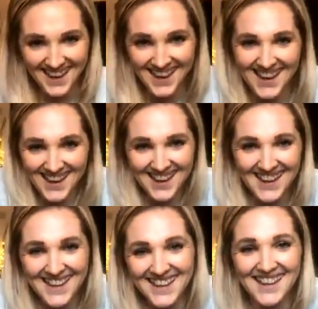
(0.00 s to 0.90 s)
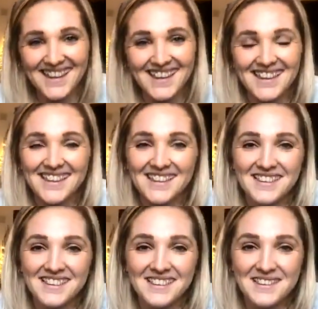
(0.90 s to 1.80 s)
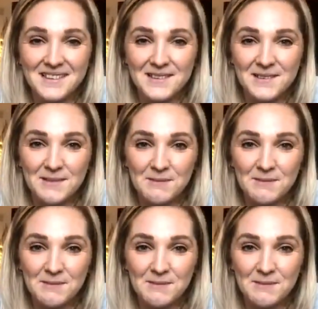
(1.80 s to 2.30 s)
This person isn't speaking.